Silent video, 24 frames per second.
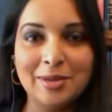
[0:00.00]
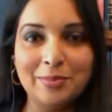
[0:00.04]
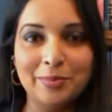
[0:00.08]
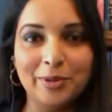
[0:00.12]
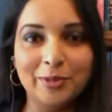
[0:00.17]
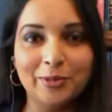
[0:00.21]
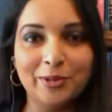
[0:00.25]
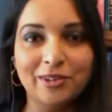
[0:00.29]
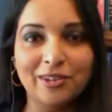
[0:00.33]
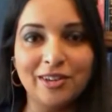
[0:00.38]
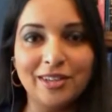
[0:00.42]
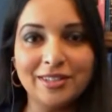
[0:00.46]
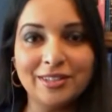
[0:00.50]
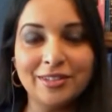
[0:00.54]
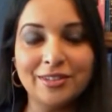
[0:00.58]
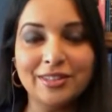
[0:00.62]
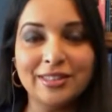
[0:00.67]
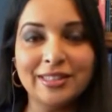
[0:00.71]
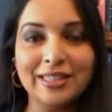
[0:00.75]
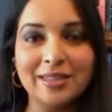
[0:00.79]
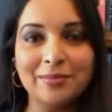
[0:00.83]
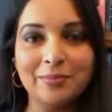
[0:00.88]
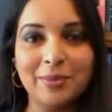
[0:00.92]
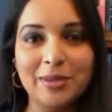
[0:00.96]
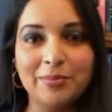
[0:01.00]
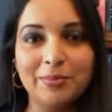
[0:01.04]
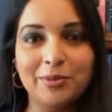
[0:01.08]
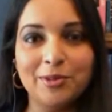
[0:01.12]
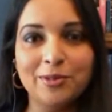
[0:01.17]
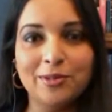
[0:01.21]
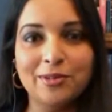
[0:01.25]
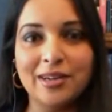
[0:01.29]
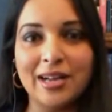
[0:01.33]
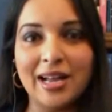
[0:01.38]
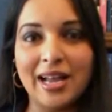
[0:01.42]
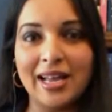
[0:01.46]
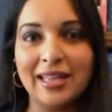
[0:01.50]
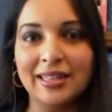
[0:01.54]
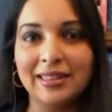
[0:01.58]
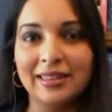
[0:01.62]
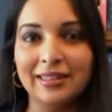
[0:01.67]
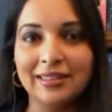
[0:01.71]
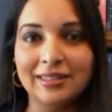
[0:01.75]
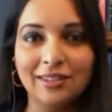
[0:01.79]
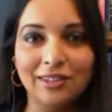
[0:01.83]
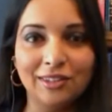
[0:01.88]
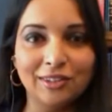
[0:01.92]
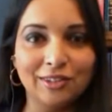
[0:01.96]
But we're also seeing people who had
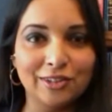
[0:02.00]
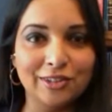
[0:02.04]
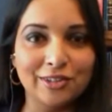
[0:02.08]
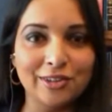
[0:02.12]
little or